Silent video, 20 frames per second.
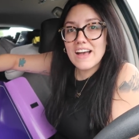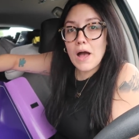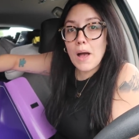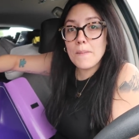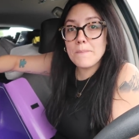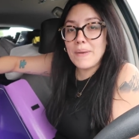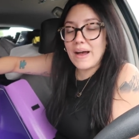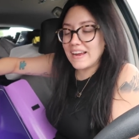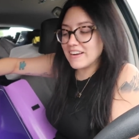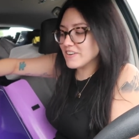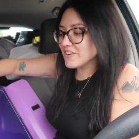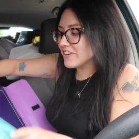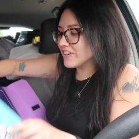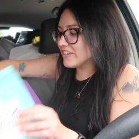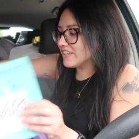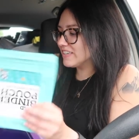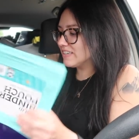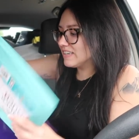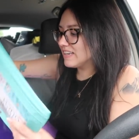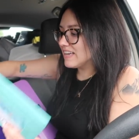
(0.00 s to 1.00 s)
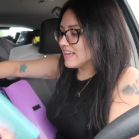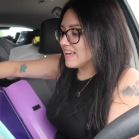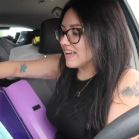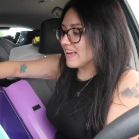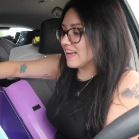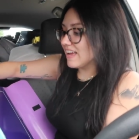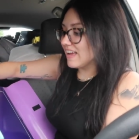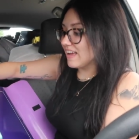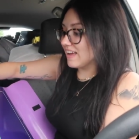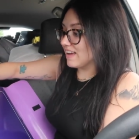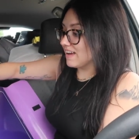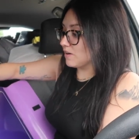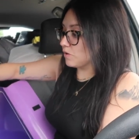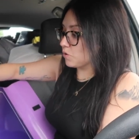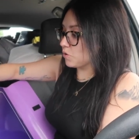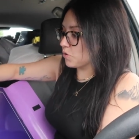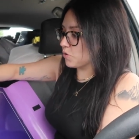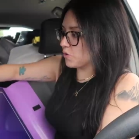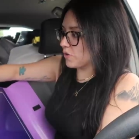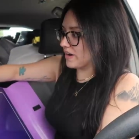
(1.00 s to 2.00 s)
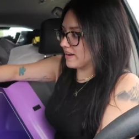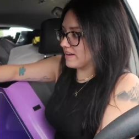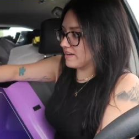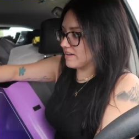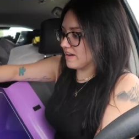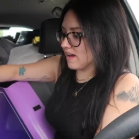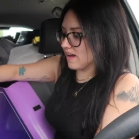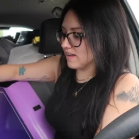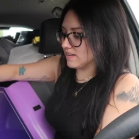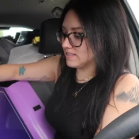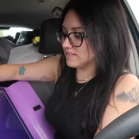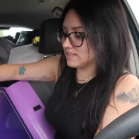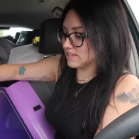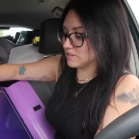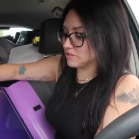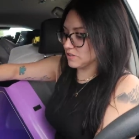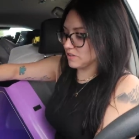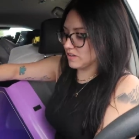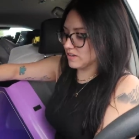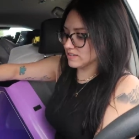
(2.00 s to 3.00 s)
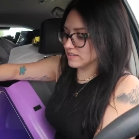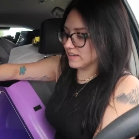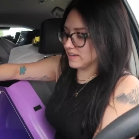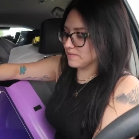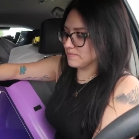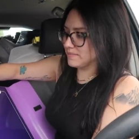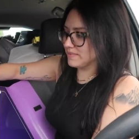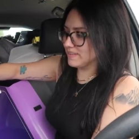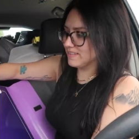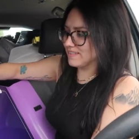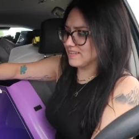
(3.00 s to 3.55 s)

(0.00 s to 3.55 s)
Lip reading: a binder in such a long time.